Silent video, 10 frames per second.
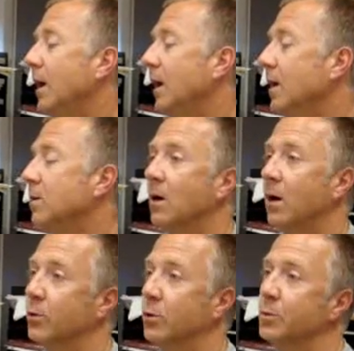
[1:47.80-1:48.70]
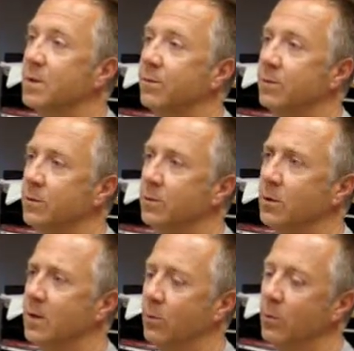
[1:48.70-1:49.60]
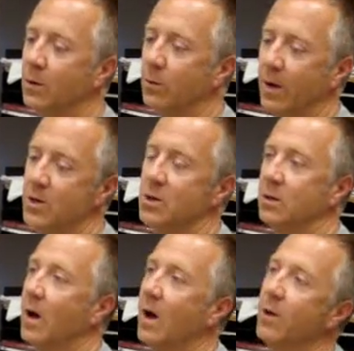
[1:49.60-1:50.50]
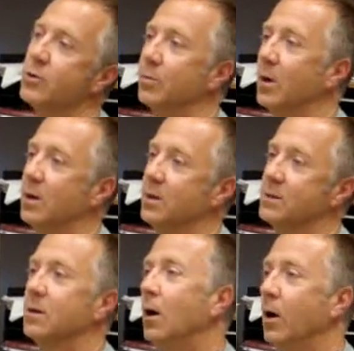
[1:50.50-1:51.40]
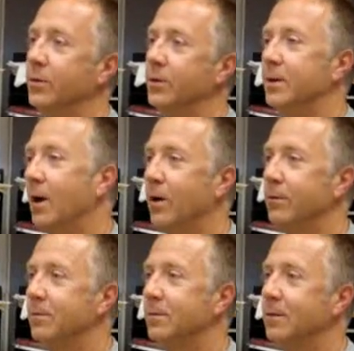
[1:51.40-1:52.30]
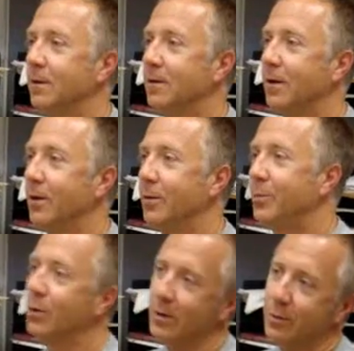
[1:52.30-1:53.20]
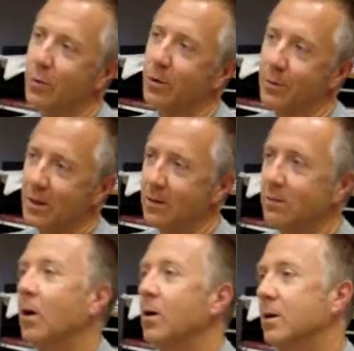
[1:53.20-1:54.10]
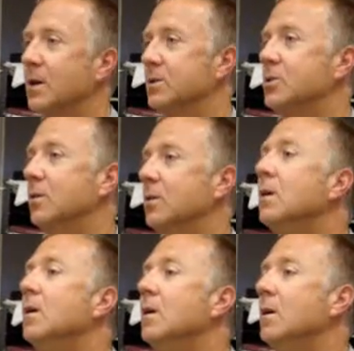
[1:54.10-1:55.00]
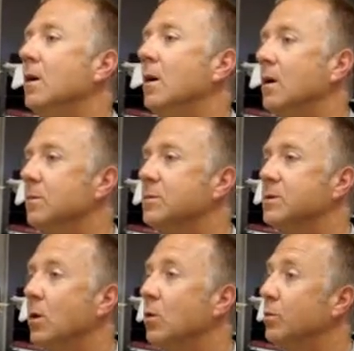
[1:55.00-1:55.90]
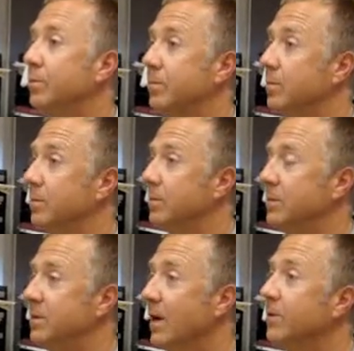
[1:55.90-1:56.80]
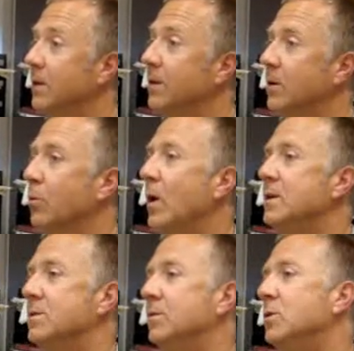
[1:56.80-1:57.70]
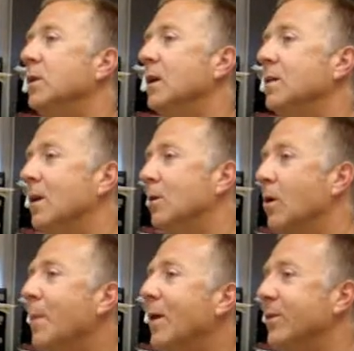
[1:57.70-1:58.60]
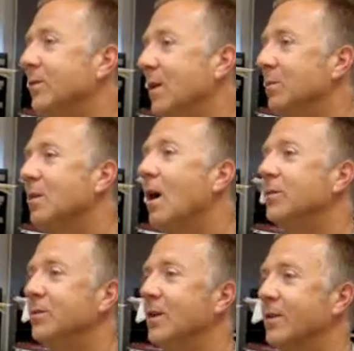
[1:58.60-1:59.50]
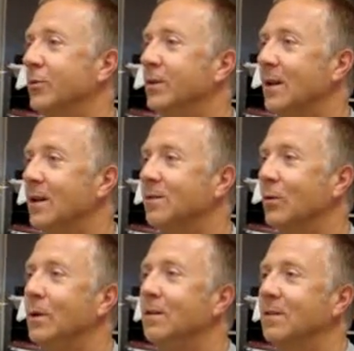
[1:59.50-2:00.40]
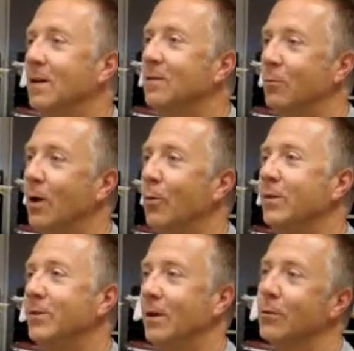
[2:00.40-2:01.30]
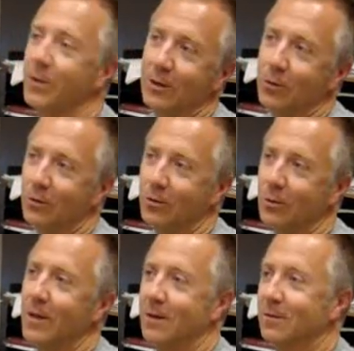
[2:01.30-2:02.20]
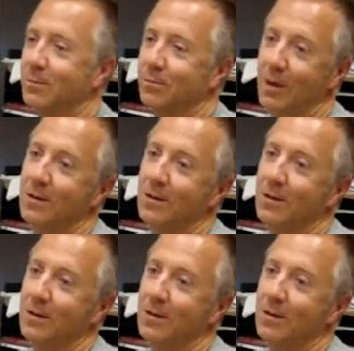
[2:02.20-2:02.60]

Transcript: And other groups have looked at rearranging the hydrogen bonds on purine pyrimidine architecture. So definitely there are ways of doing it that are about the same size as natural DNA, so we just said, well, what's the other thing you can do, and that is